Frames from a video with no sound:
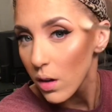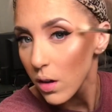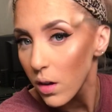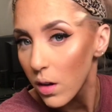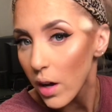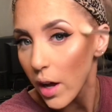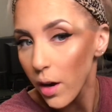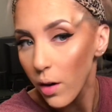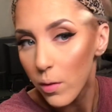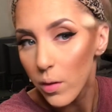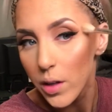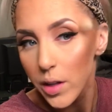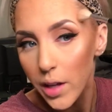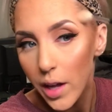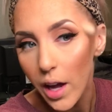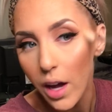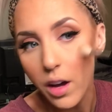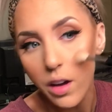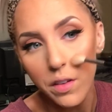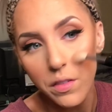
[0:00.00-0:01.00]
I don't really
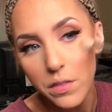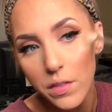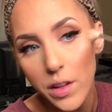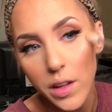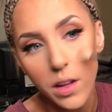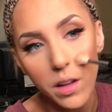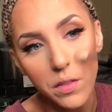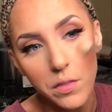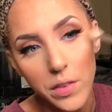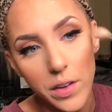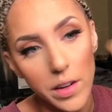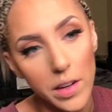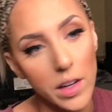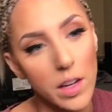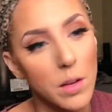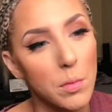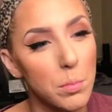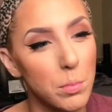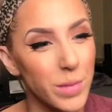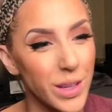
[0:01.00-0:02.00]
have like
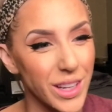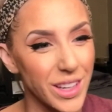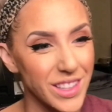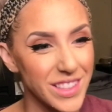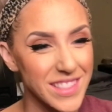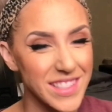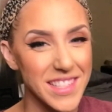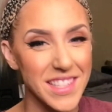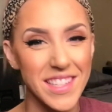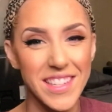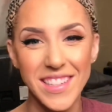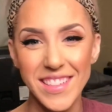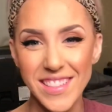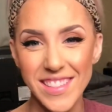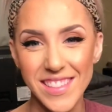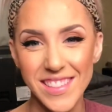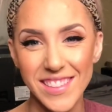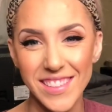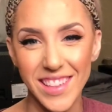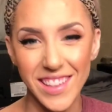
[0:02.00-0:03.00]
very big
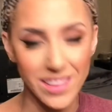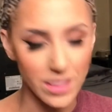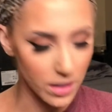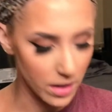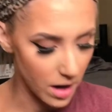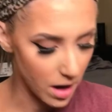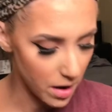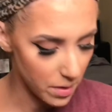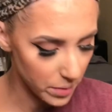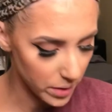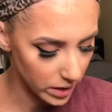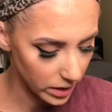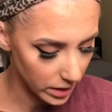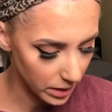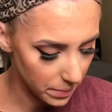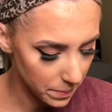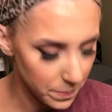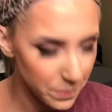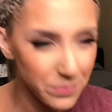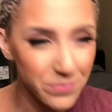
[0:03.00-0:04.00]
cheeks. Like they're not
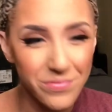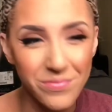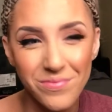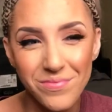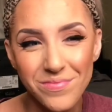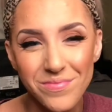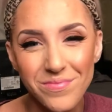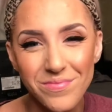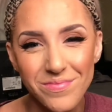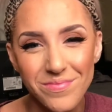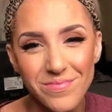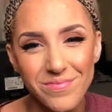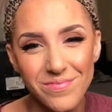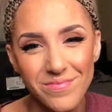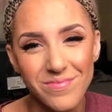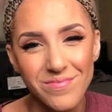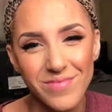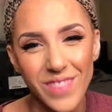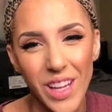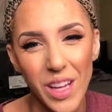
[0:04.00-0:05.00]
really like,
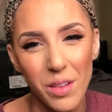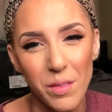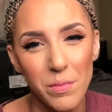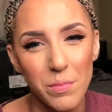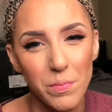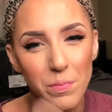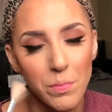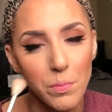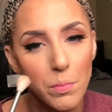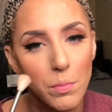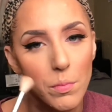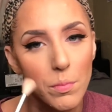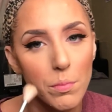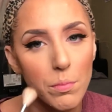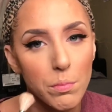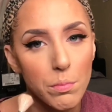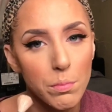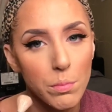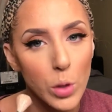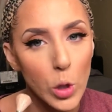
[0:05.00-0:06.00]

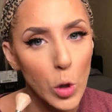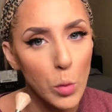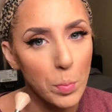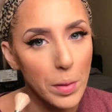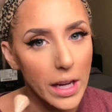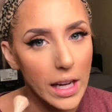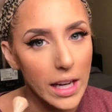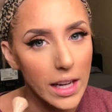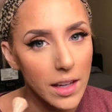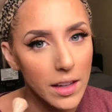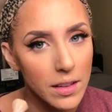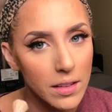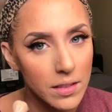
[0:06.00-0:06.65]
poopy.